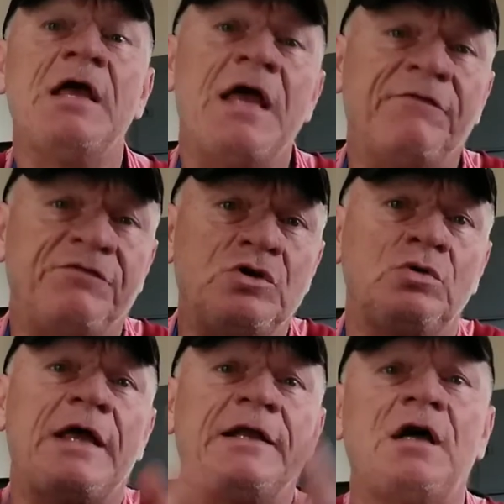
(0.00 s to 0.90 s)
If you
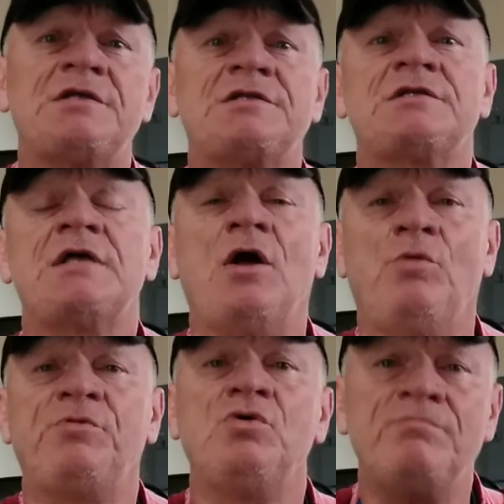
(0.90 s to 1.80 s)
let us
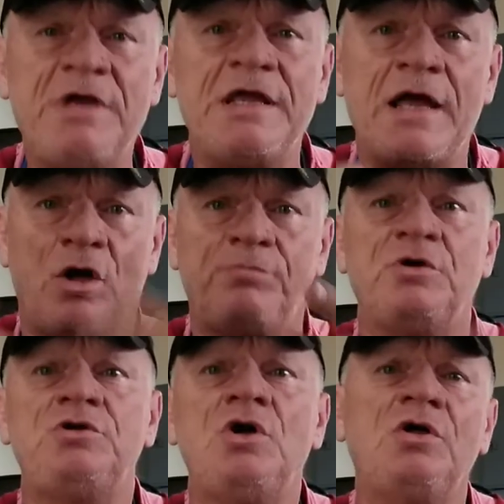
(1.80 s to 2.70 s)
help you, me help you,
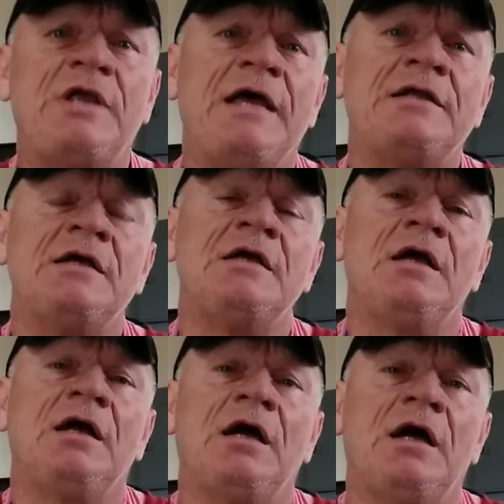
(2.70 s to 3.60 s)
you'll get
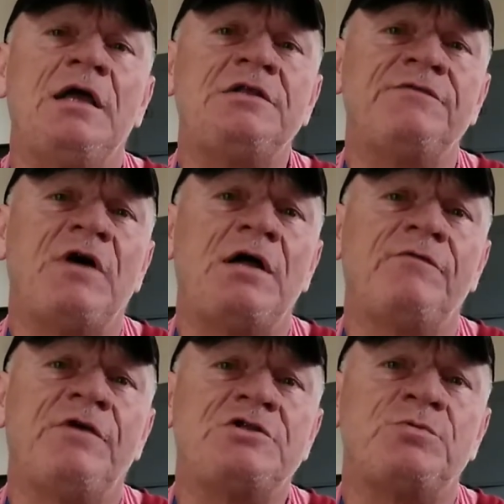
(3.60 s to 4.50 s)

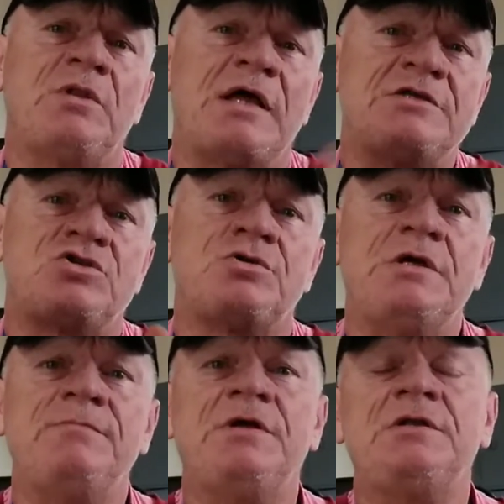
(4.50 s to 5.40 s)
individualized
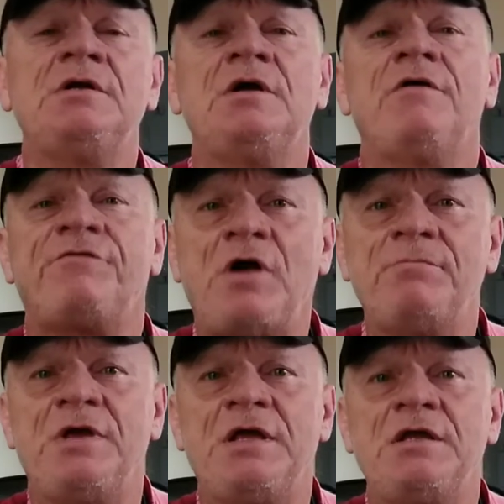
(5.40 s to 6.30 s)
treatment
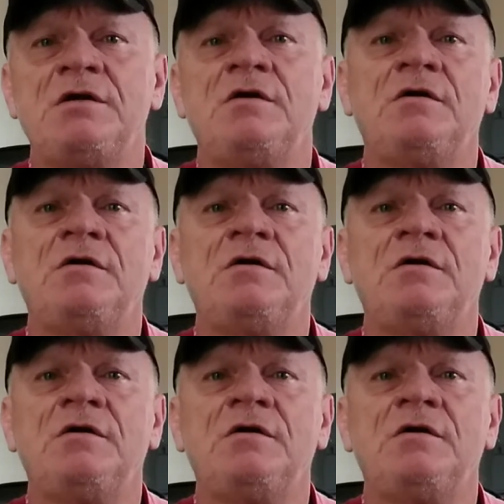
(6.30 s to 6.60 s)
from me,